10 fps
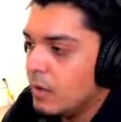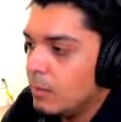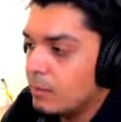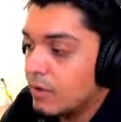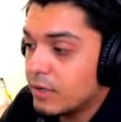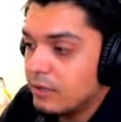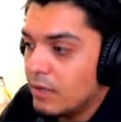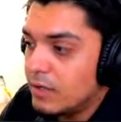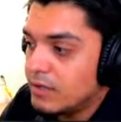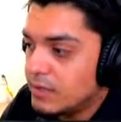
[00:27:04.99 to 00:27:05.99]

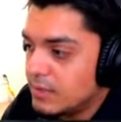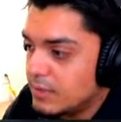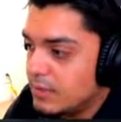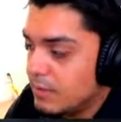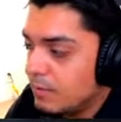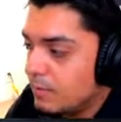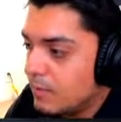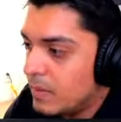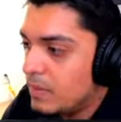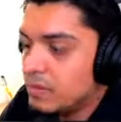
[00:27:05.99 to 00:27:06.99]
predefined system
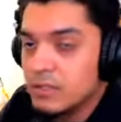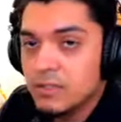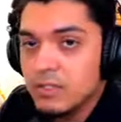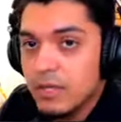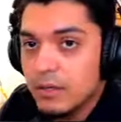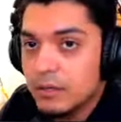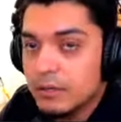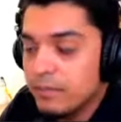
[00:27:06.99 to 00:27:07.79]
that doesn't change.